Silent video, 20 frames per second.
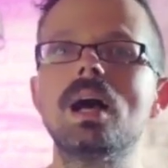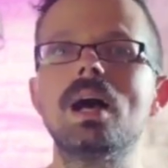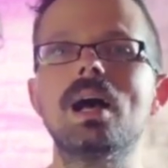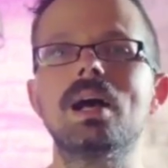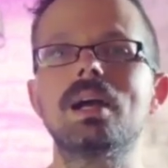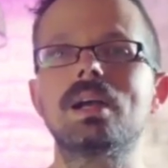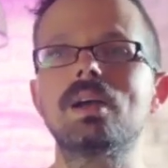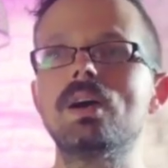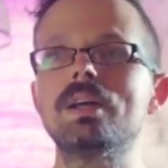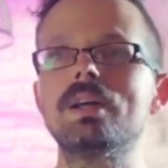
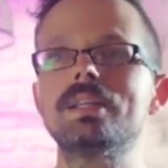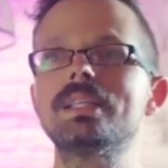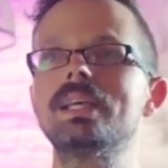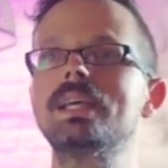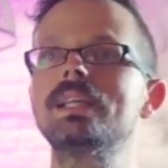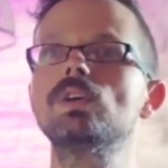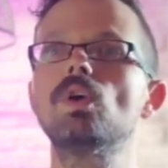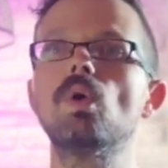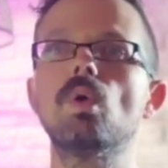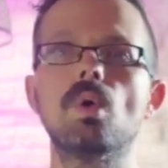
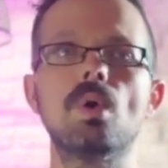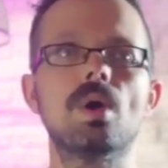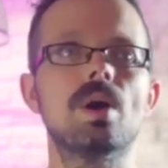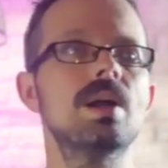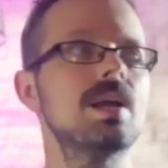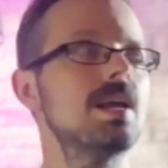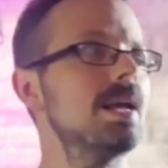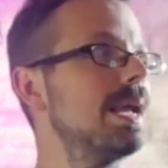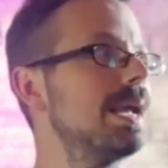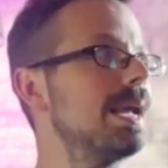content, or
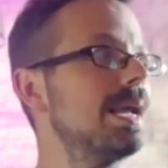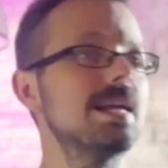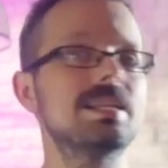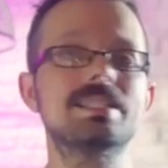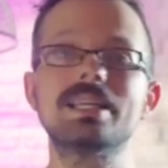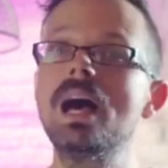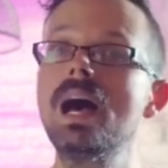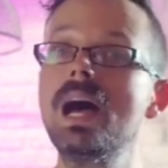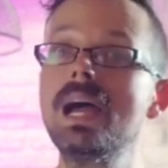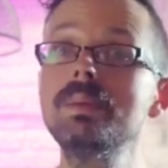a
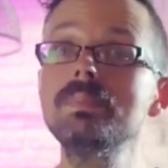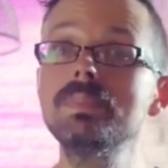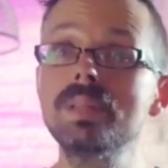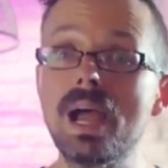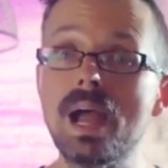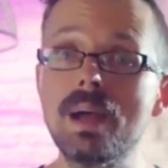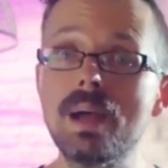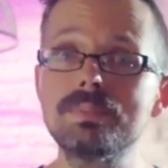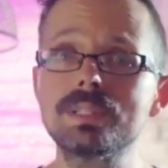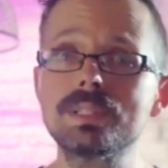time
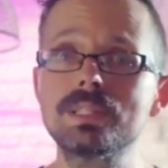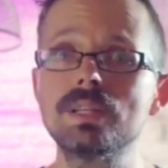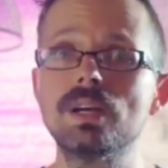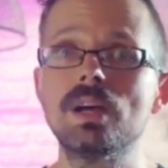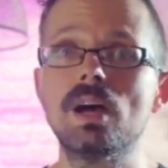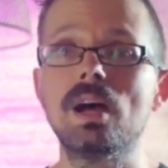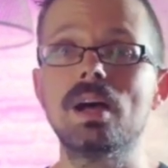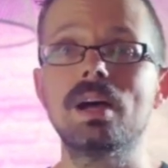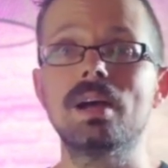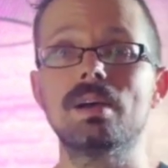lapse
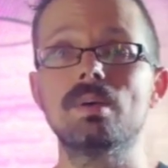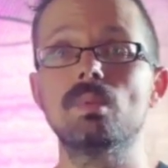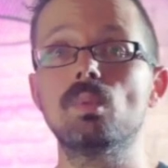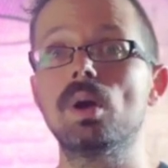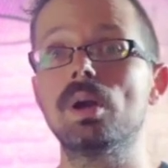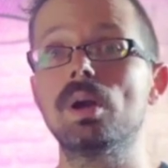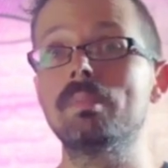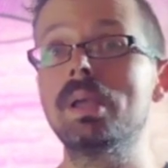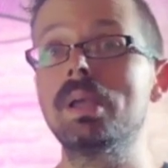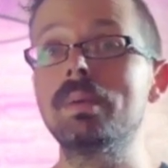
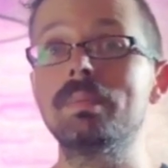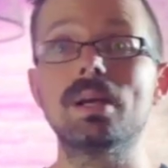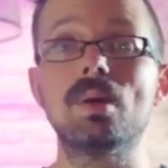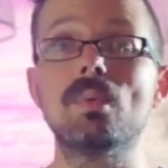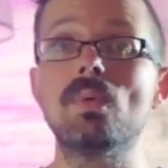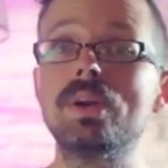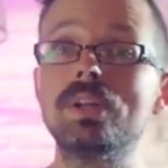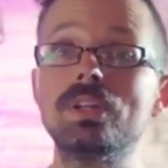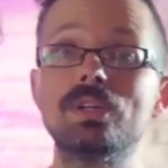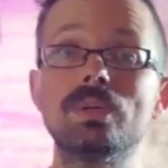where maybe I
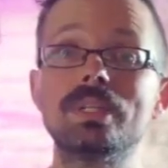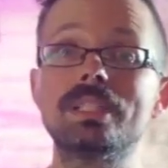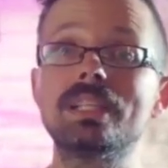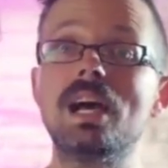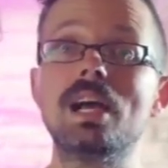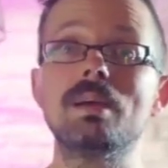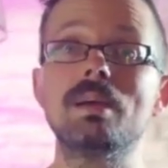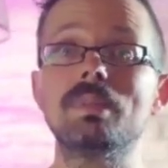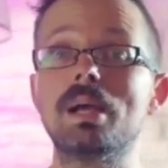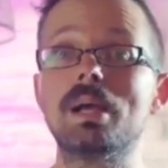want to do a
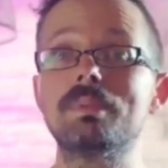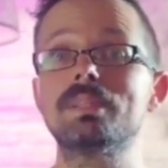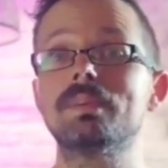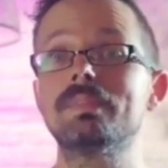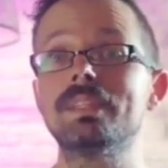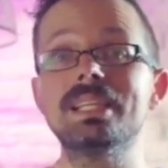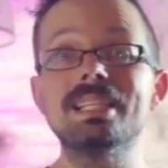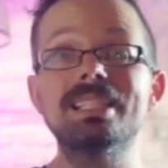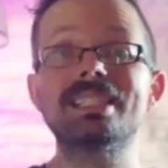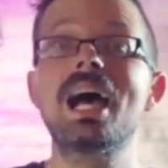time lapse of
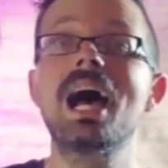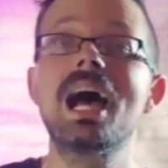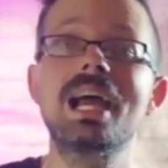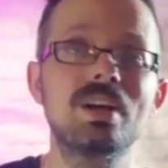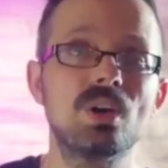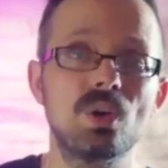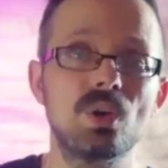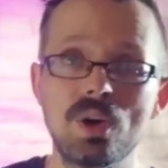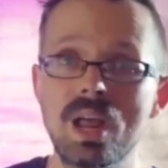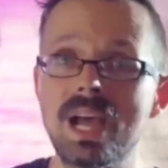the
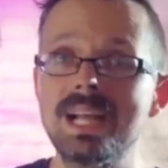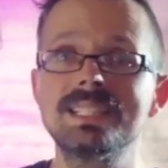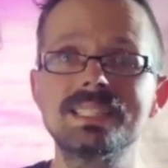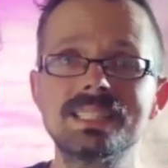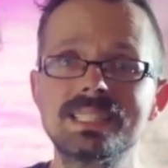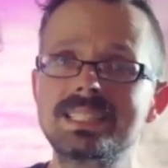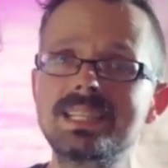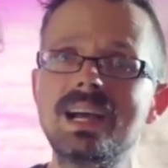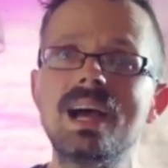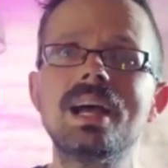entire night
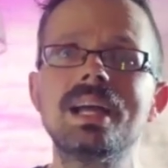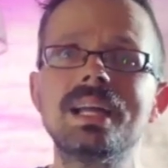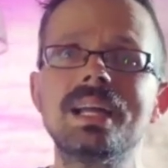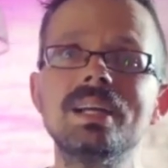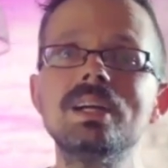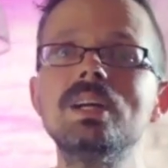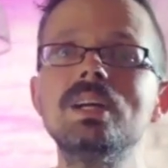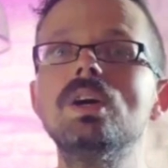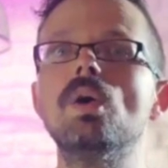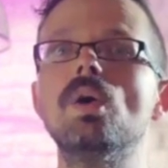sky,
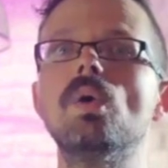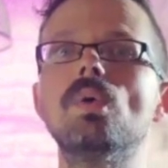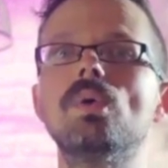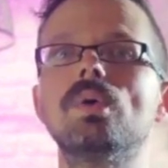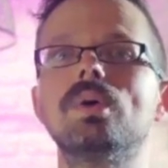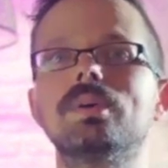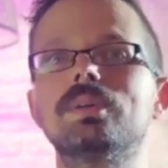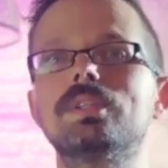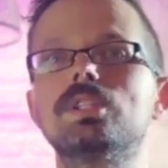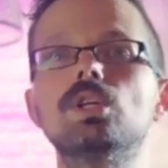
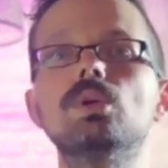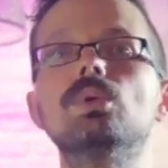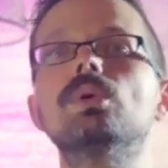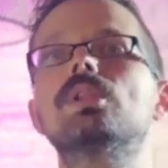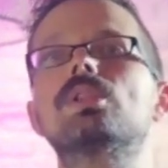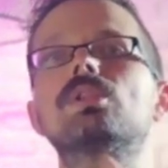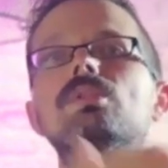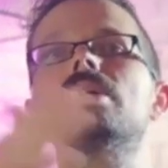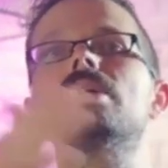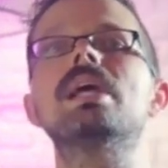or 2 or
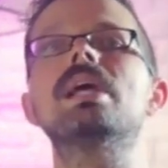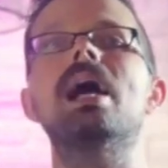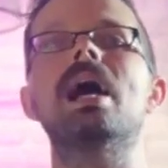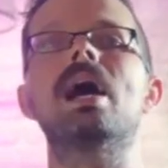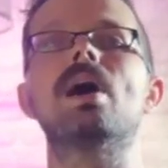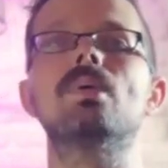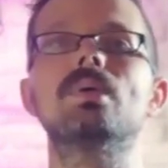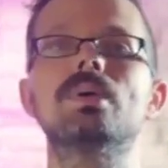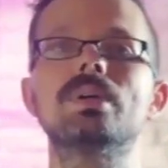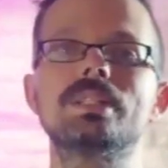3
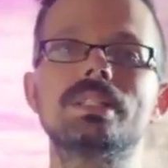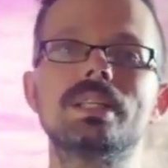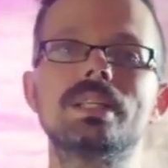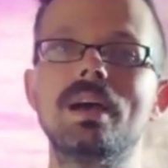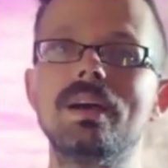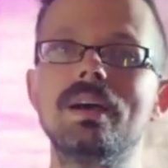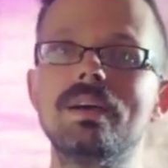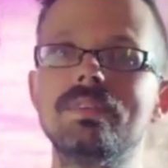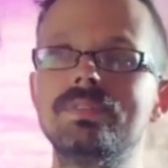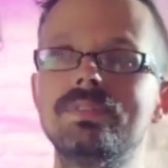hours
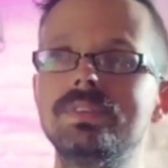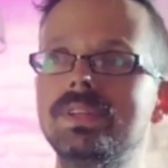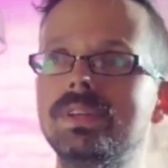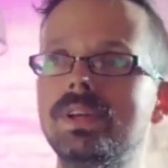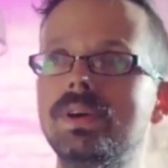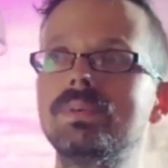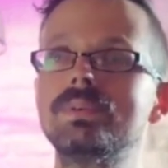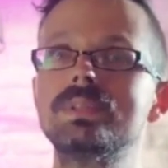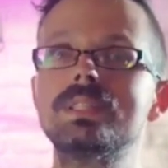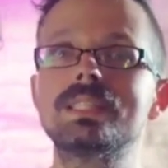of
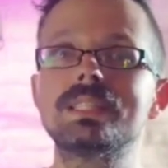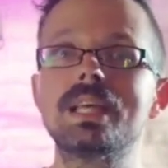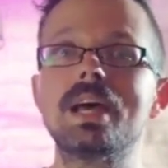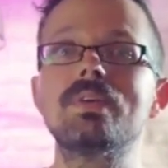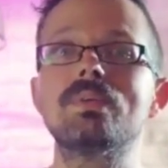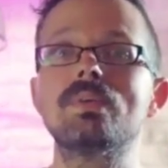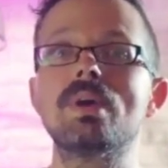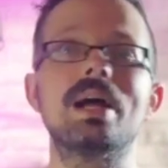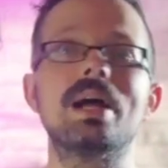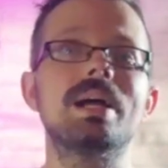
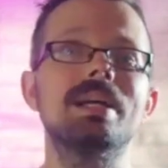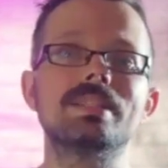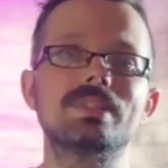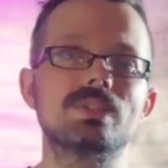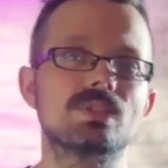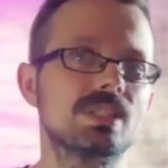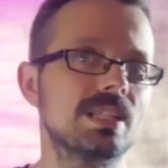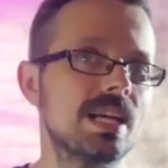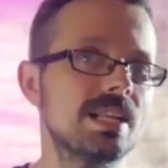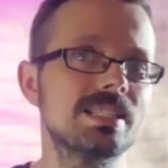sunrise or
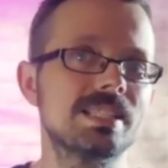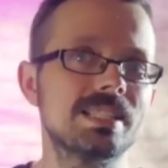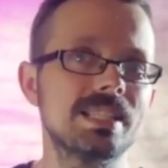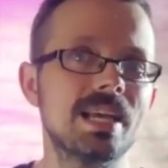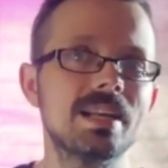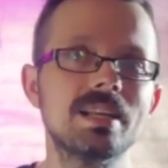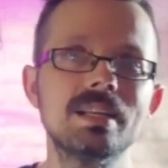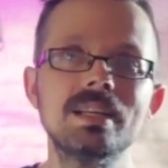sunset.